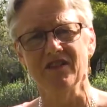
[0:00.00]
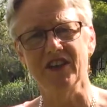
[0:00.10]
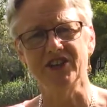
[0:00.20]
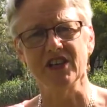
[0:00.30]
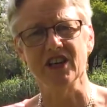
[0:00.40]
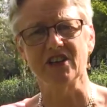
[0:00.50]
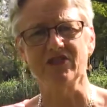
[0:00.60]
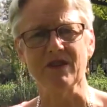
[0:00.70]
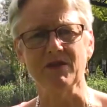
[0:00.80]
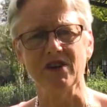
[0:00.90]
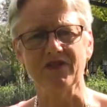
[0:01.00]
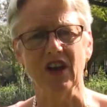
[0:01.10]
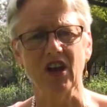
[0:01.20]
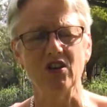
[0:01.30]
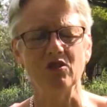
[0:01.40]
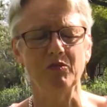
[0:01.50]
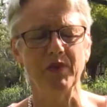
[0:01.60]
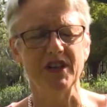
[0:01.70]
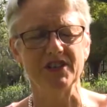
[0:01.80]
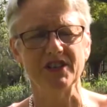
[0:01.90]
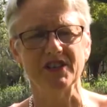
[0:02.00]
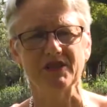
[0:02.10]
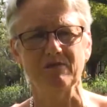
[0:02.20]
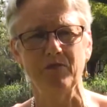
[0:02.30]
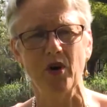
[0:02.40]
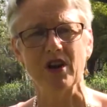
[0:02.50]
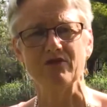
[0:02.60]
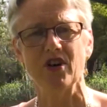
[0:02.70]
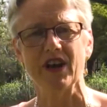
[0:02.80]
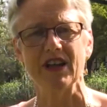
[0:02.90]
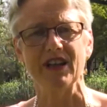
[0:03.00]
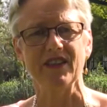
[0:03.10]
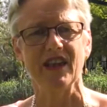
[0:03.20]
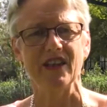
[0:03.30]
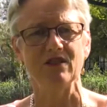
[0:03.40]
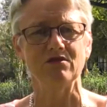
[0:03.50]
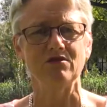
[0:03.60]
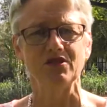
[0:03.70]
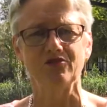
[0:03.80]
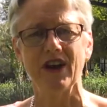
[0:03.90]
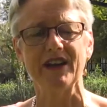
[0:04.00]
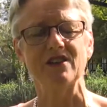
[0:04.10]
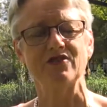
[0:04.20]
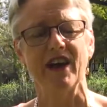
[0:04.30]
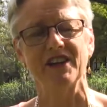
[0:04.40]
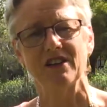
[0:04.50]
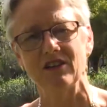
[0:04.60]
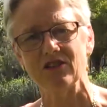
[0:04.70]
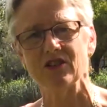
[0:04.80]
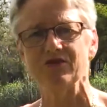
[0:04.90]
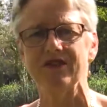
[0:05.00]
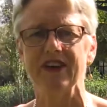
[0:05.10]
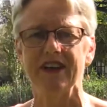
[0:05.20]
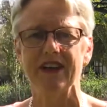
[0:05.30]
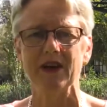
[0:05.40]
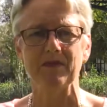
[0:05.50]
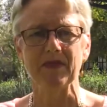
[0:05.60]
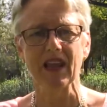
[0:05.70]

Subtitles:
fishing and crabbing off the local beaches, bike riding in the hills, running tracks along the river here.